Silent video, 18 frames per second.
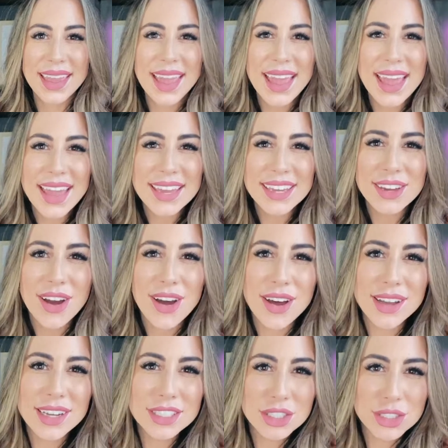Hey
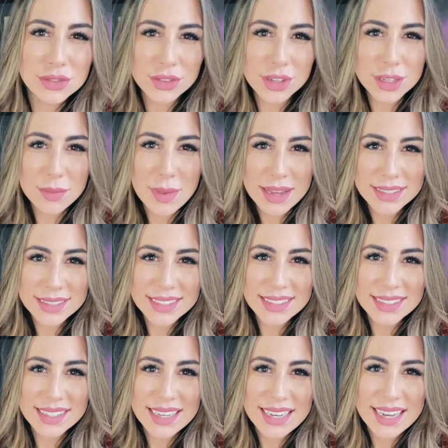y'all, it's your friend
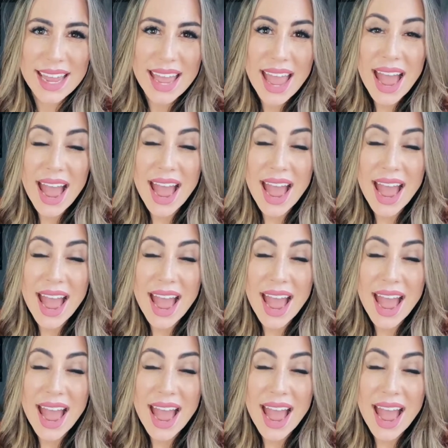Mousy Leigh.